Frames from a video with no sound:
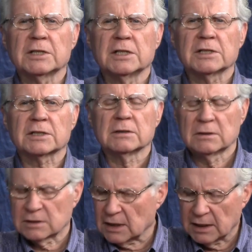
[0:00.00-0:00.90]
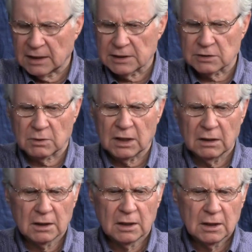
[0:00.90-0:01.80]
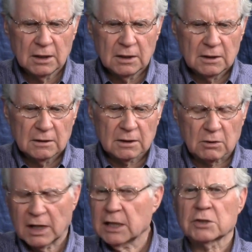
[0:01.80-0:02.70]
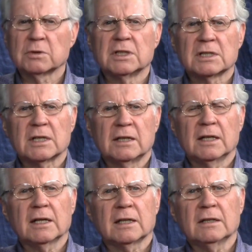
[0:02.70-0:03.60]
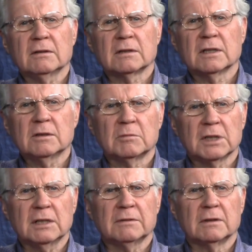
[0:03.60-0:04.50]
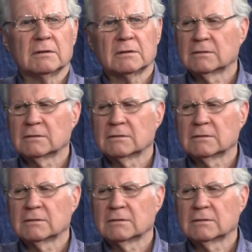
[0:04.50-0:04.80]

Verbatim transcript: in his sight, and I says, well, the Quakers wouldn't have said that. They don't they don't believe in